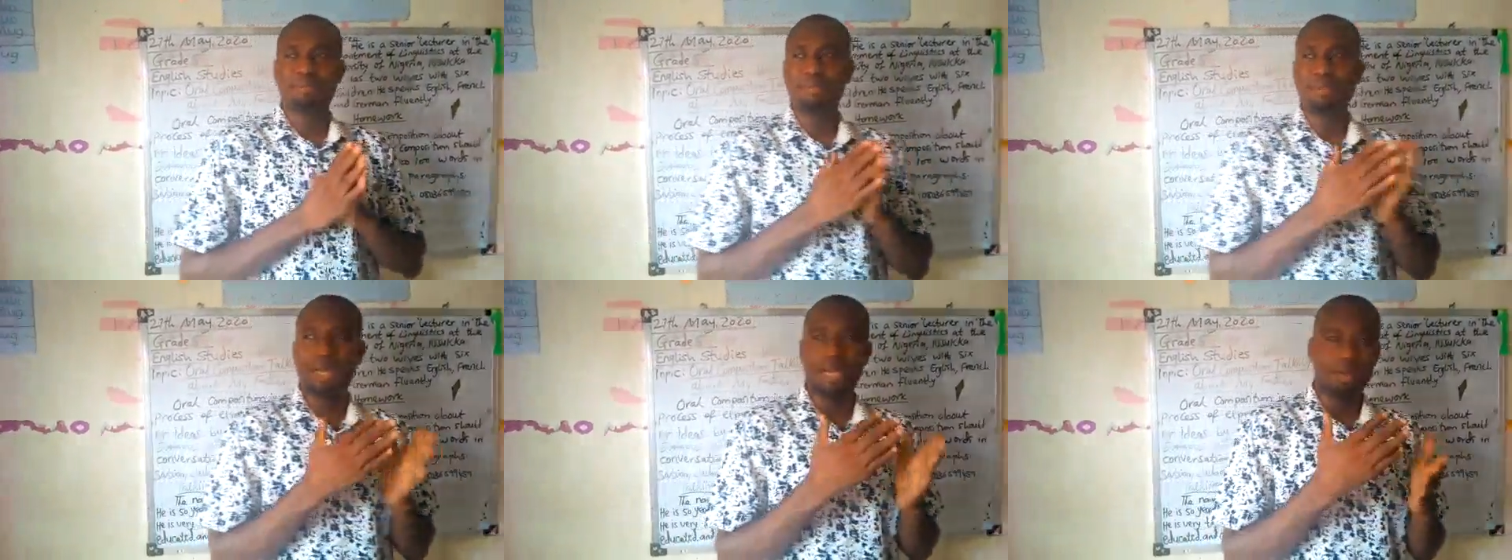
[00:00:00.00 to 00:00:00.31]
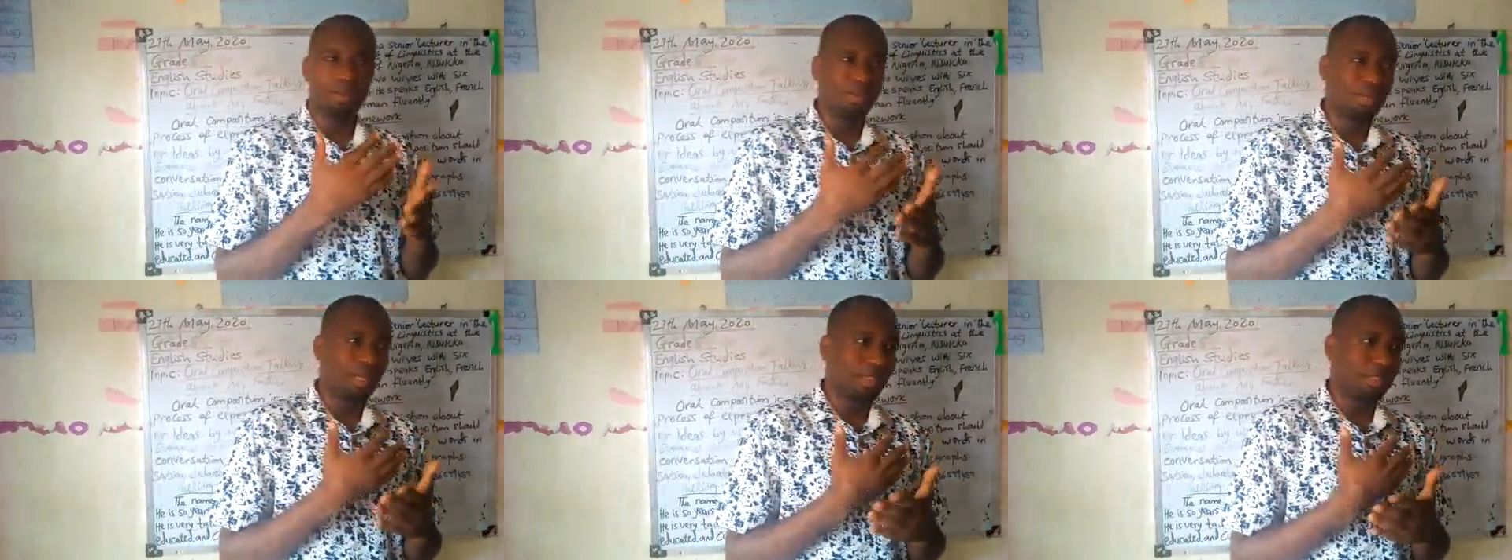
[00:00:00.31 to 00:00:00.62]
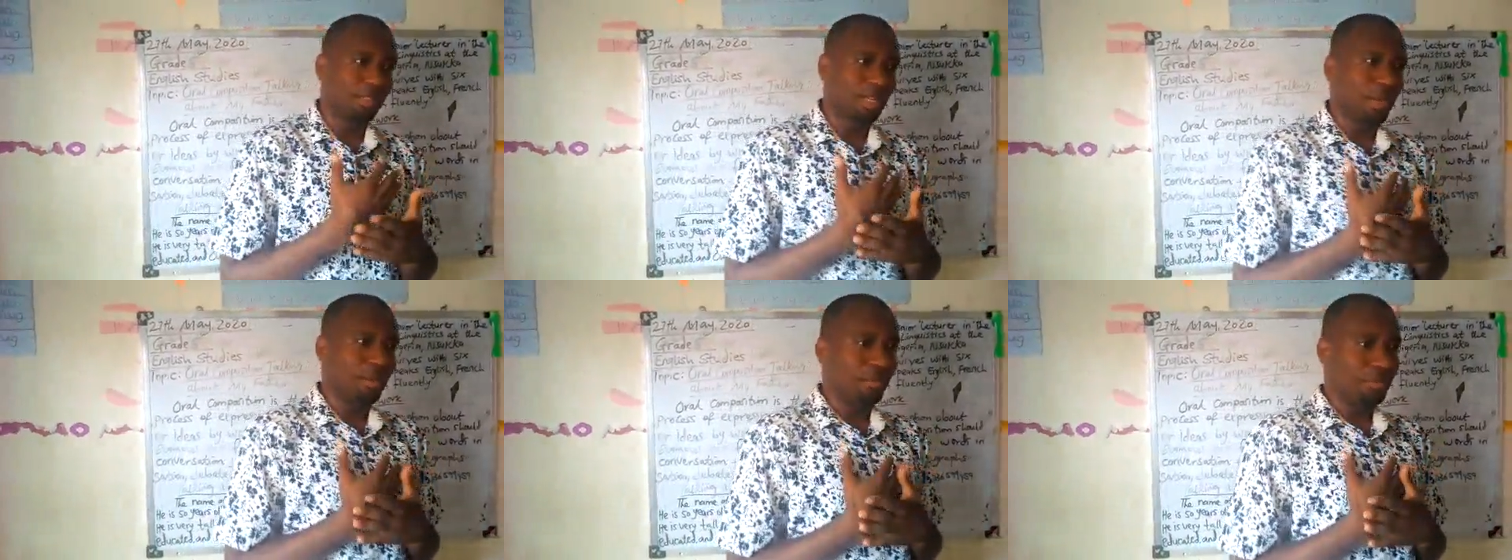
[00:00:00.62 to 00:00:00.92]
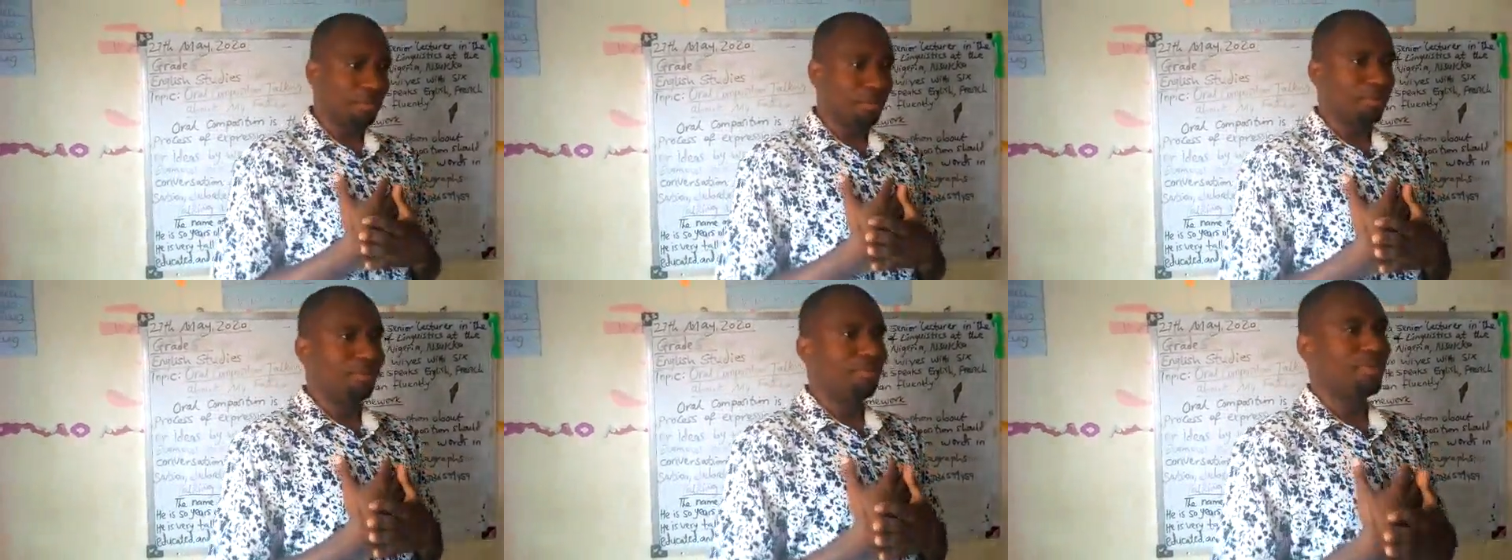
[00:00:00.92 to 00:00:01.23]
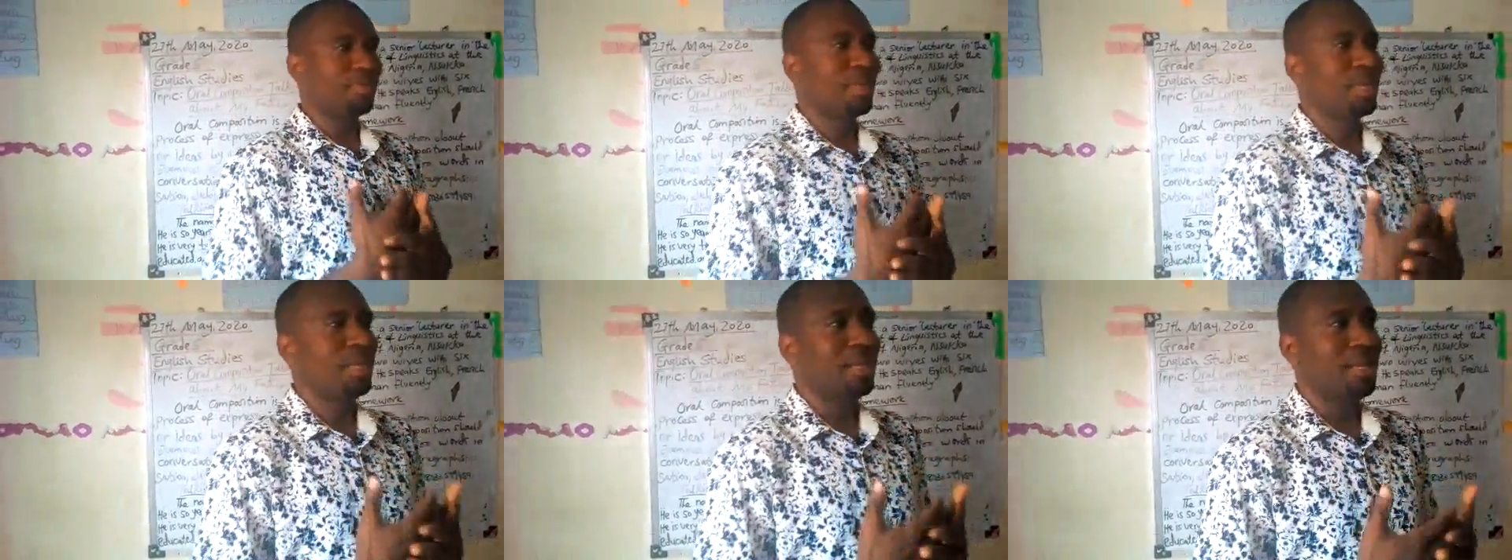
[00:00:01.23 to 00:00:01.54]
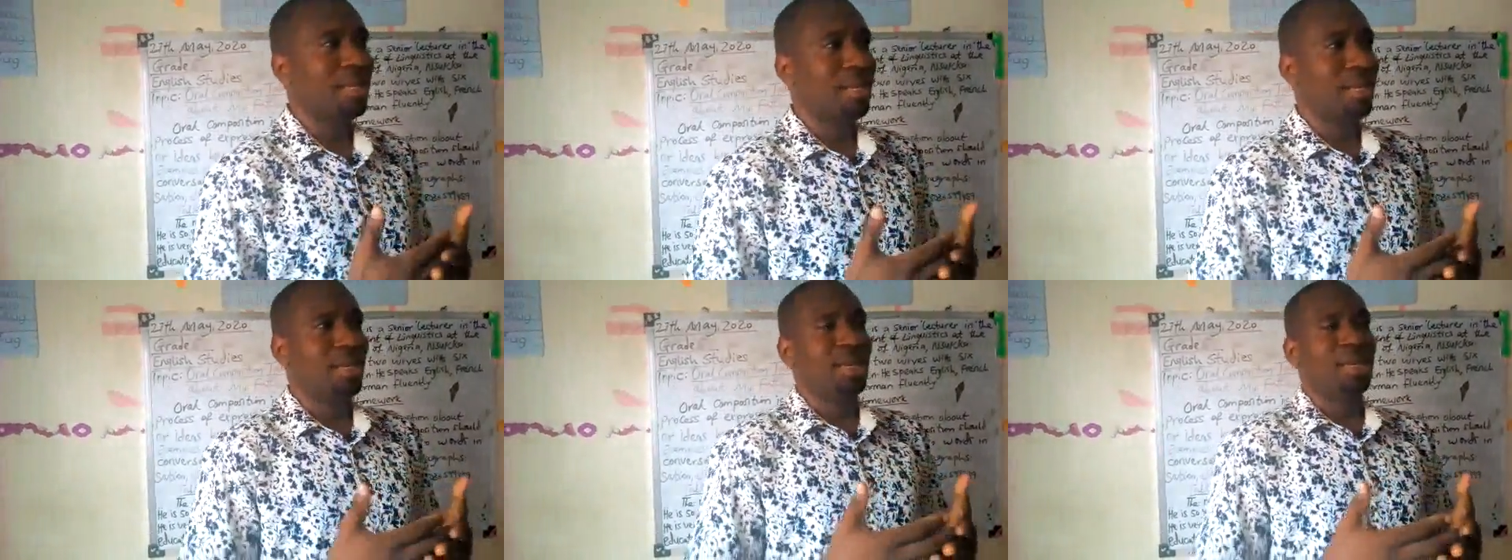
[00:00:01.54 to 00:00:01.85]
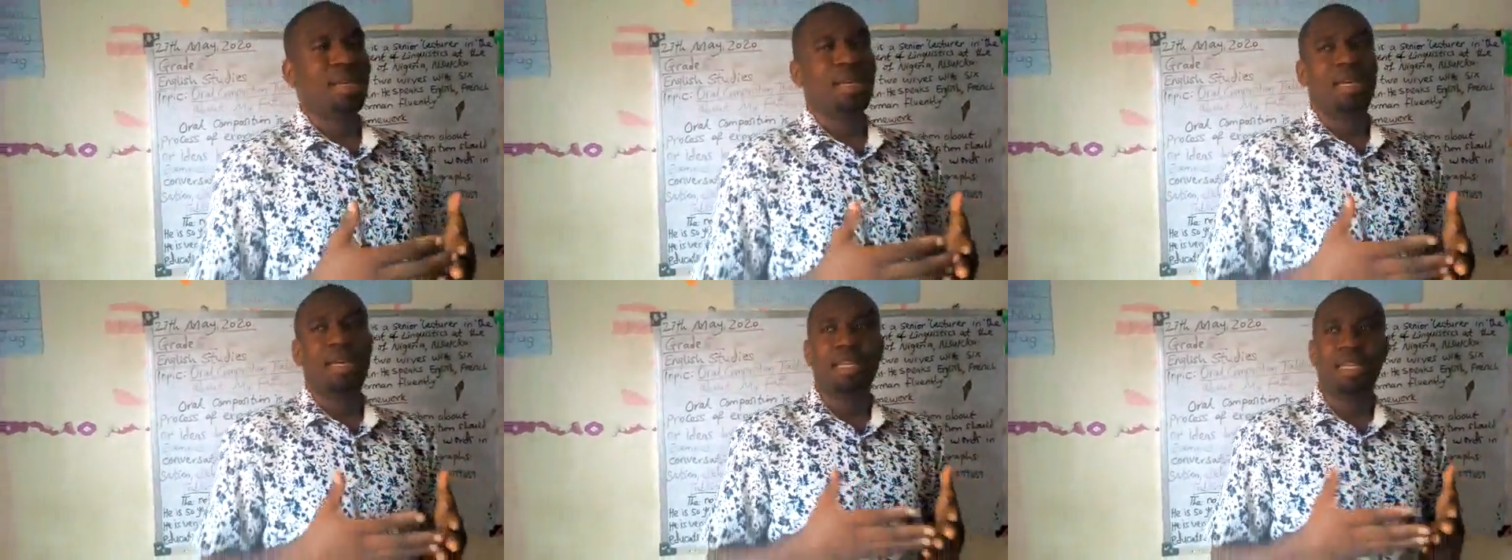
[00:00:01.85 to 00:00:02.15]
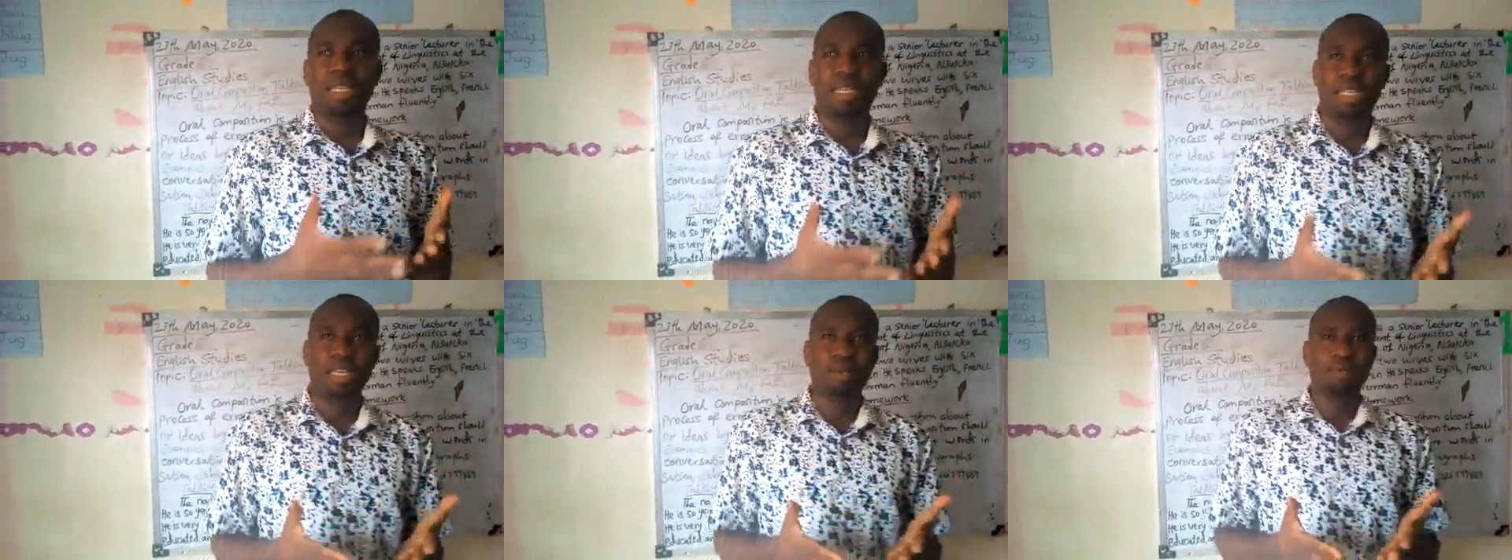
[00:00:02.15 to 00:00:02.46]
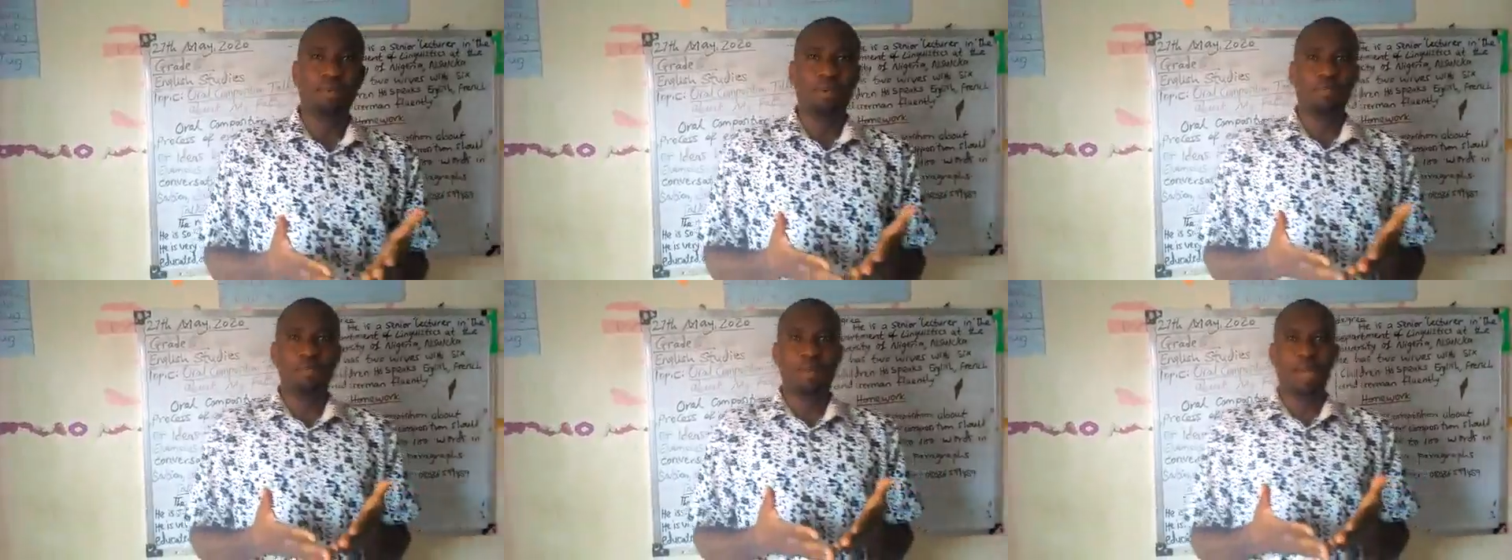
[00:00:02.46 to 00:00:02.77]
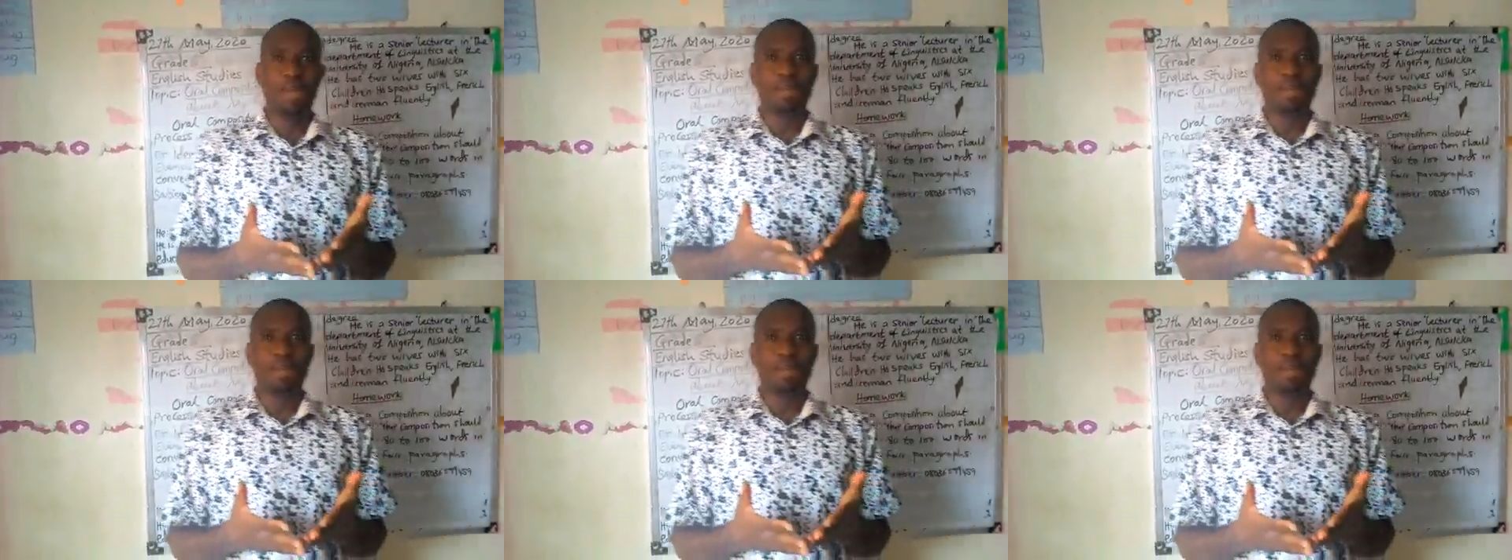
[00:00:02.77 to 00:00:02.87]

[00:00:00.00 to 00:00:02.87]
my own example. The name of